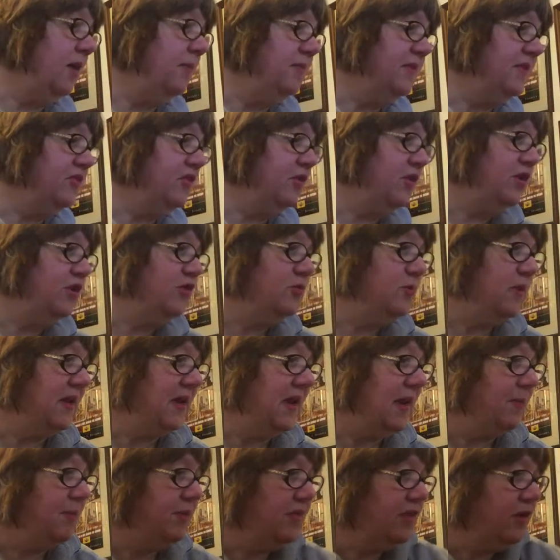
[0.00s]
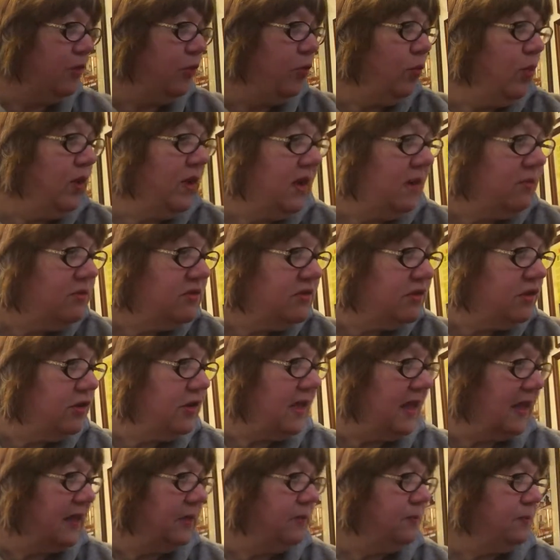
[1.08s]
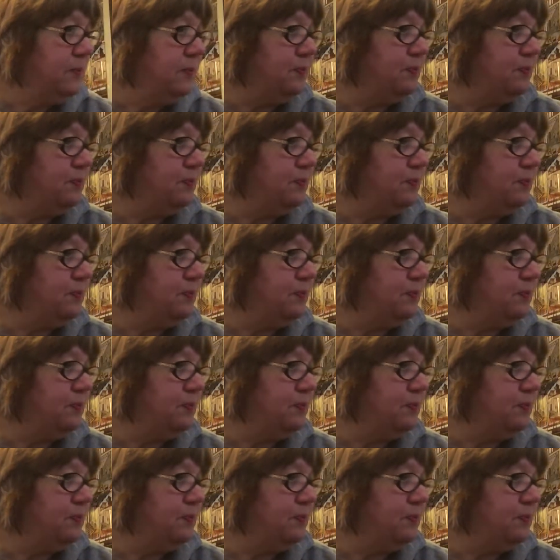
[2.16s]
So here's what happened, though. When I was looking